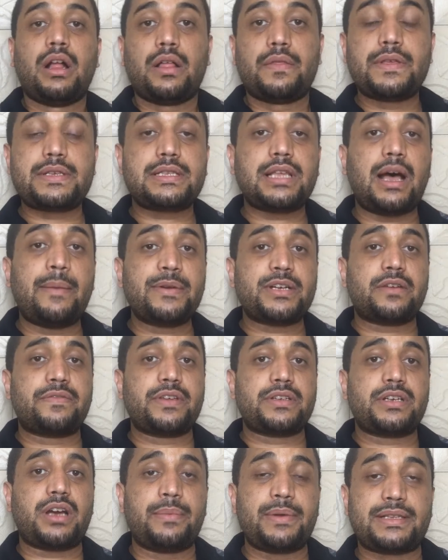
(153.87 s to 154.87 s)
The stoppage of
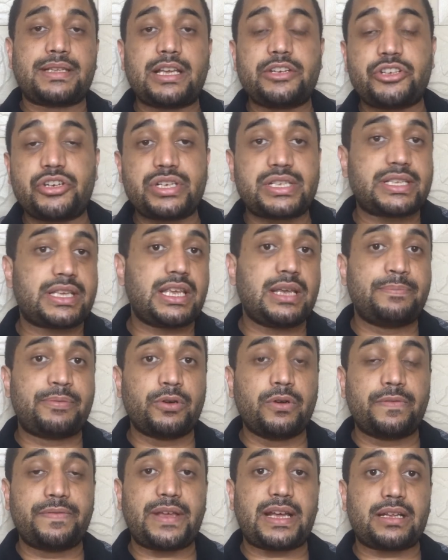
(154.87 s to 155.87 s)
the job retention scheme
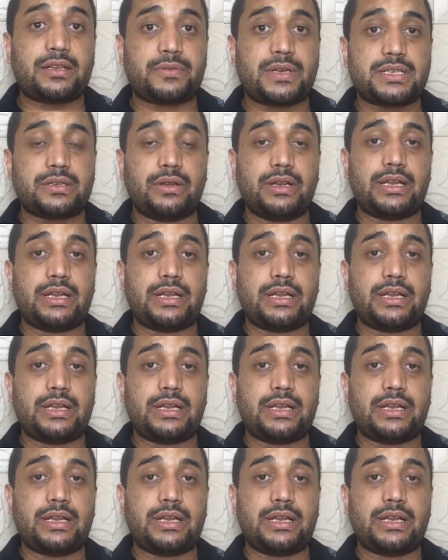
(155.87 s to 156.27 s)
proved that it was